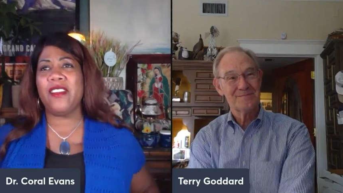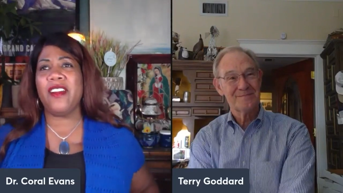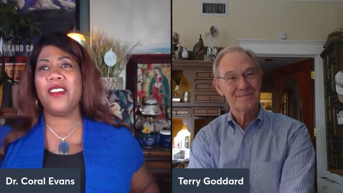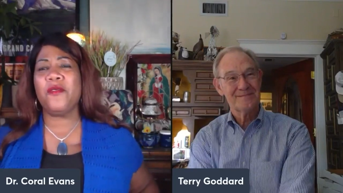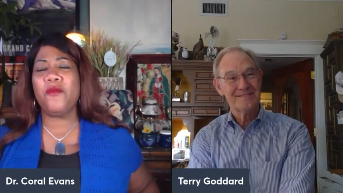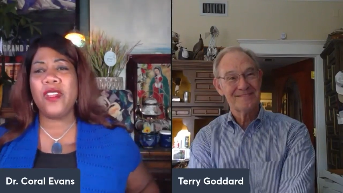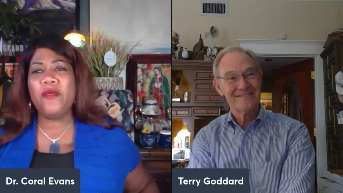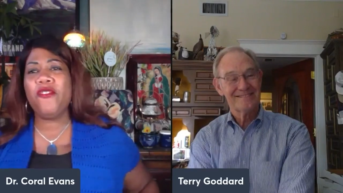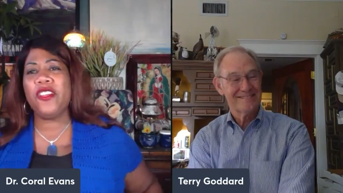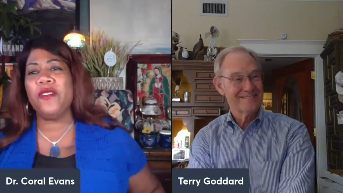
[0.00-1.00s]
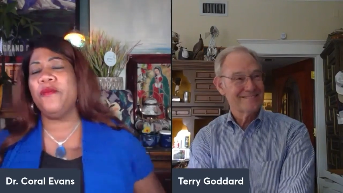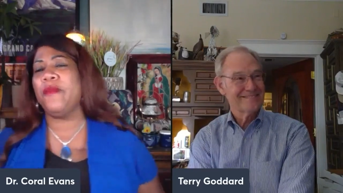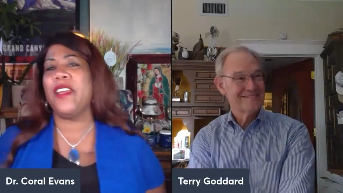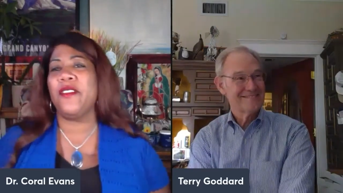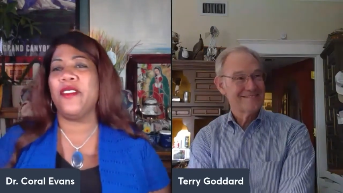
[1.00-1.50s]
Speaker 1: Goddard, when were you
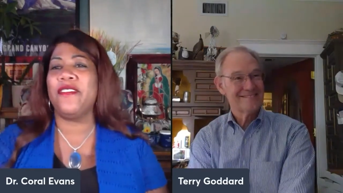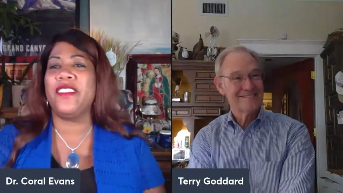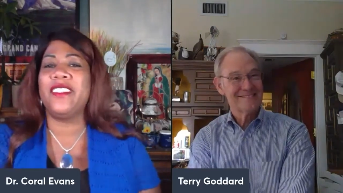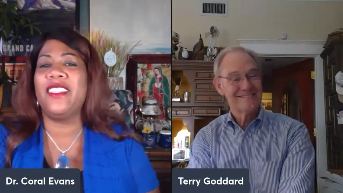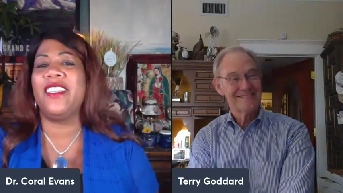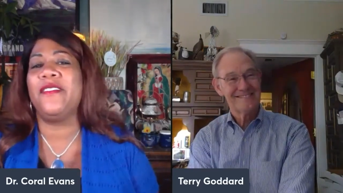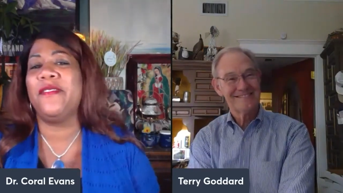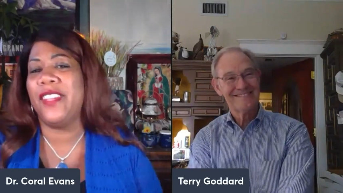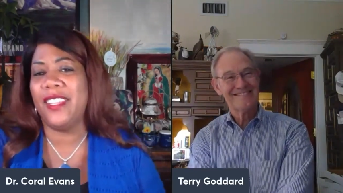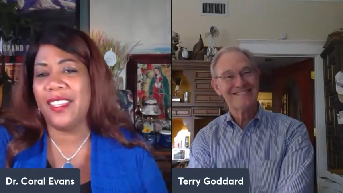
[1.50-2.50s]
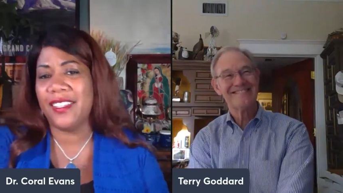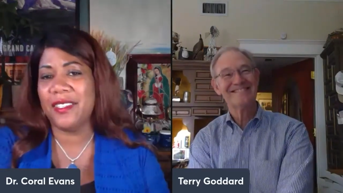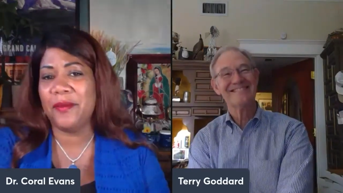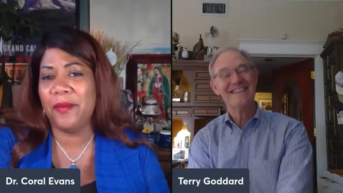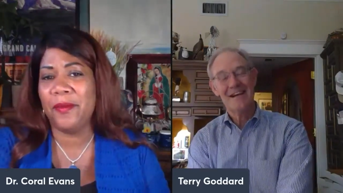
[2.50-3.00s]
mayor of the city of
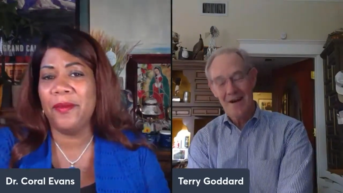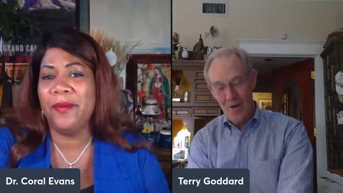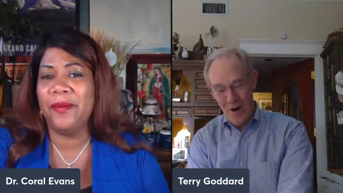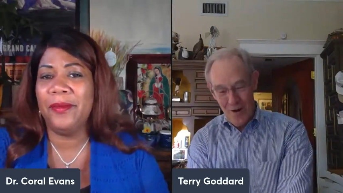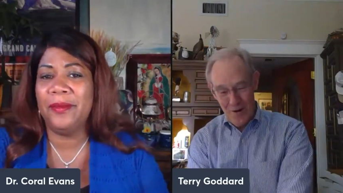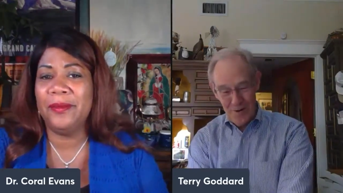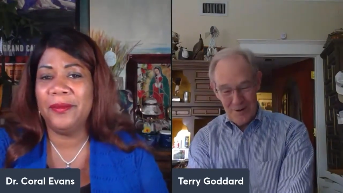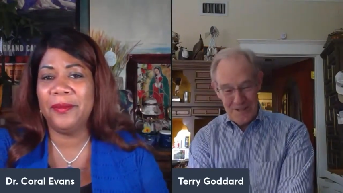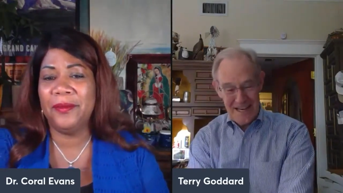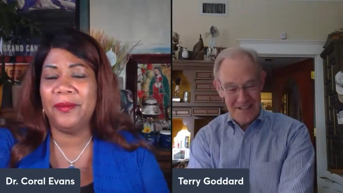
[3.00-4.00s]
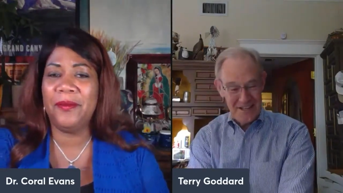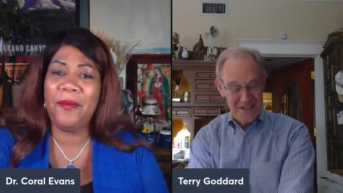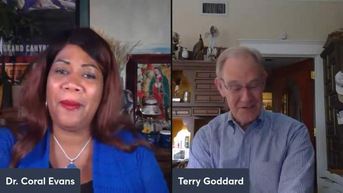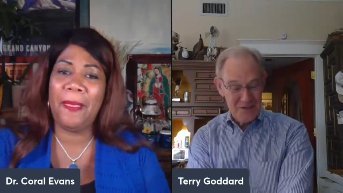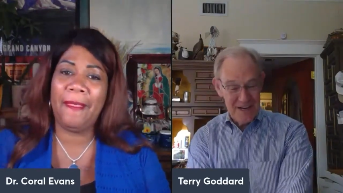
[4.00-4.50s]
Phoenix?
Speaker 2: Wow, it's ancient
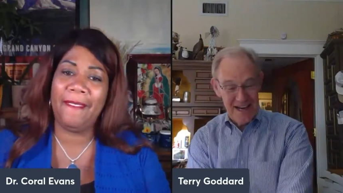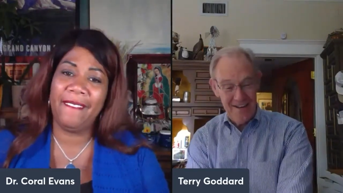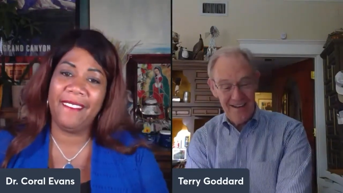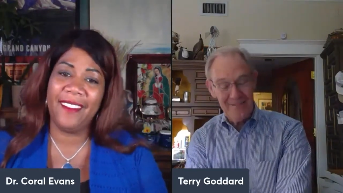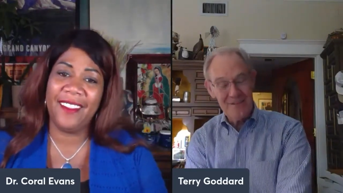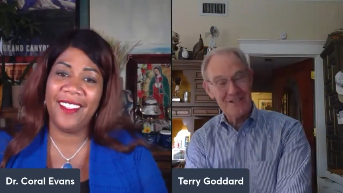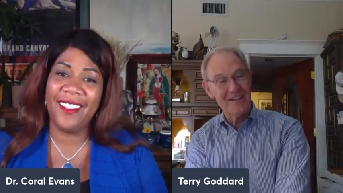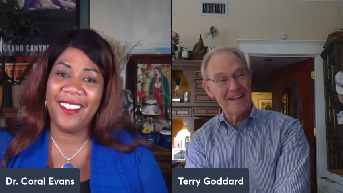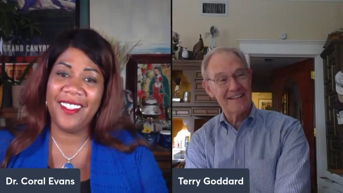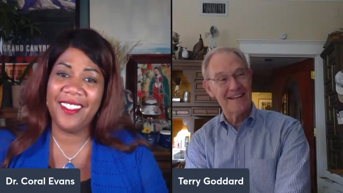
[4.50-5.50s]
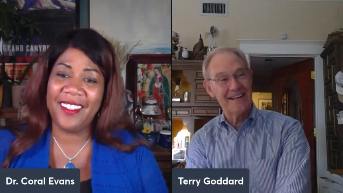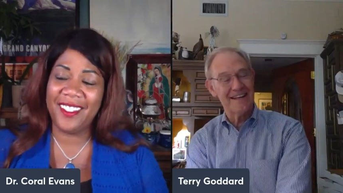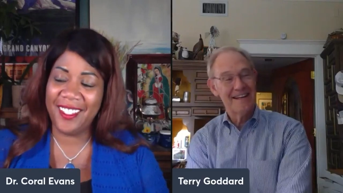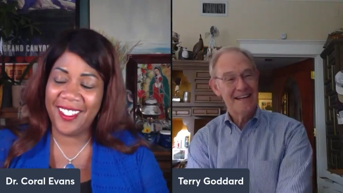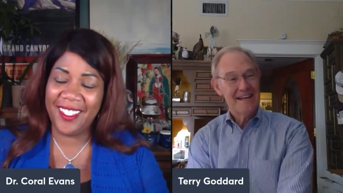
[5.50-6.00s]
history now. I was elected
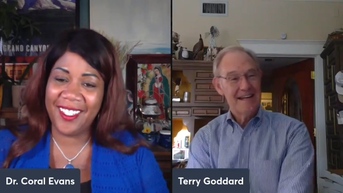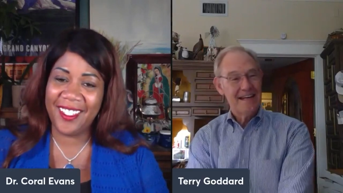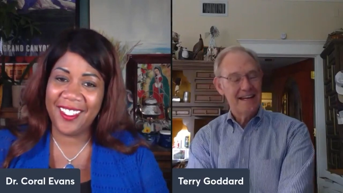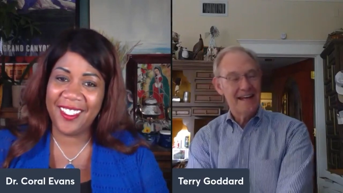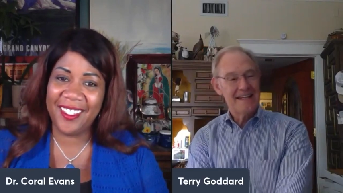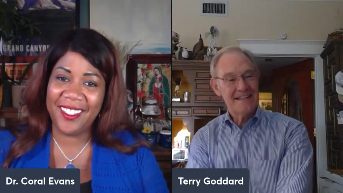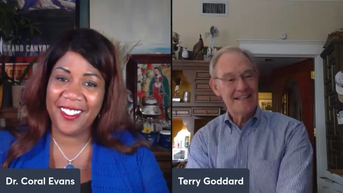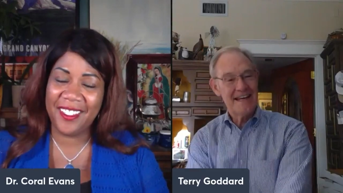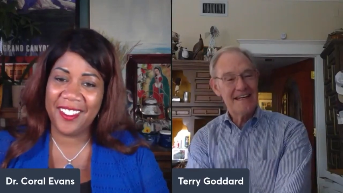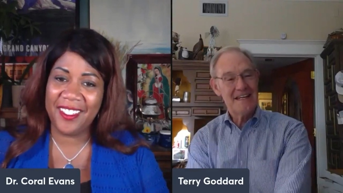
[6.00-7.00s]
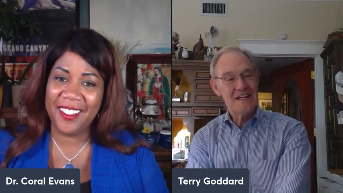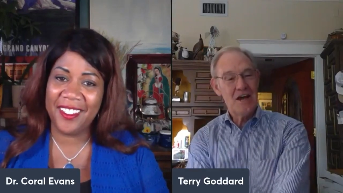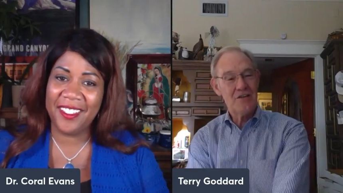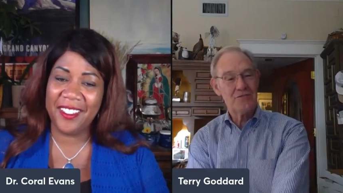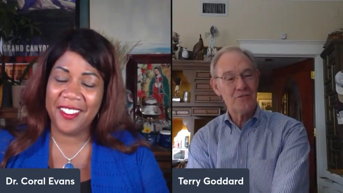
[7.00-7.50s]
in
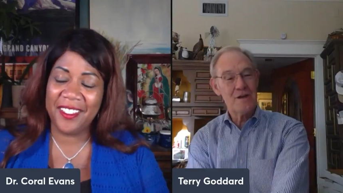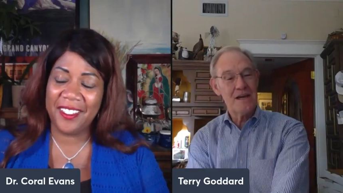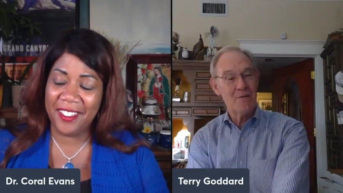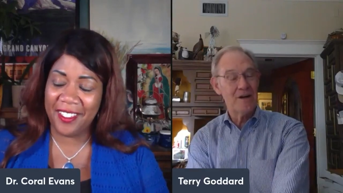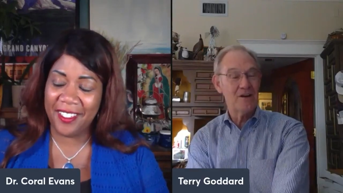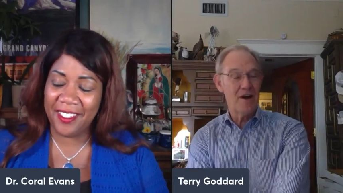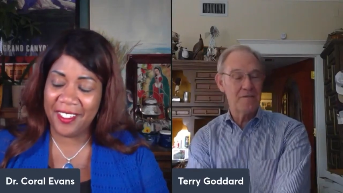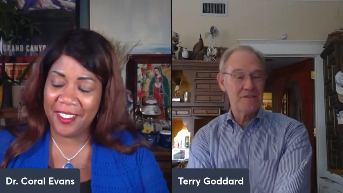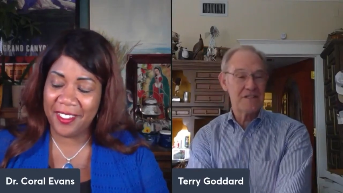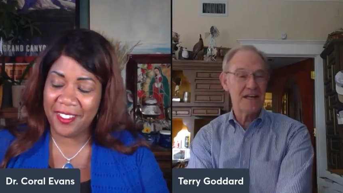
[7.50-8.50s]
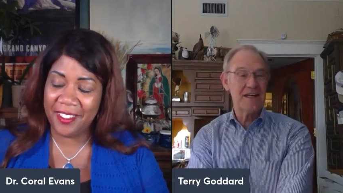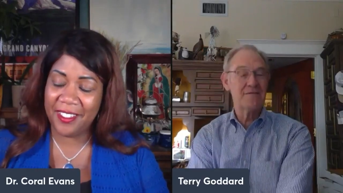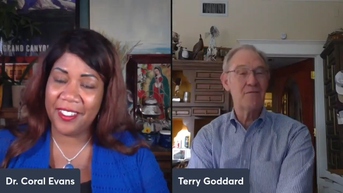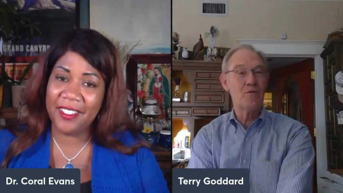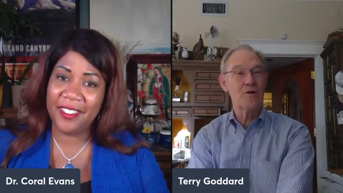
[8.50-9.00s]
1983. I went into office in
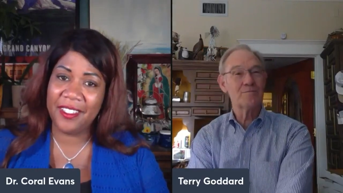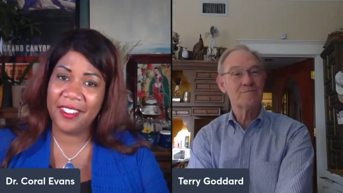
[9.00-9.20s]
84,